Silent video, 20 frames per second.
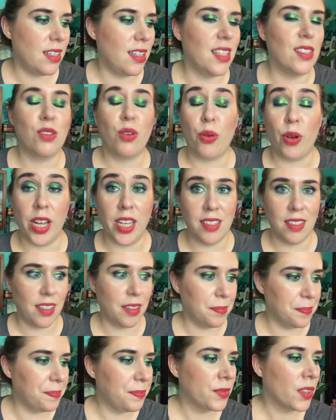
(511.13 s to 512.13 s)
It's crazy.
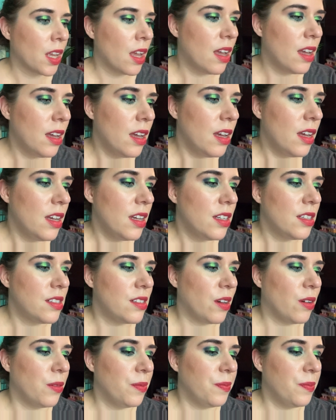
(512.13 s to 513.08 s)
So,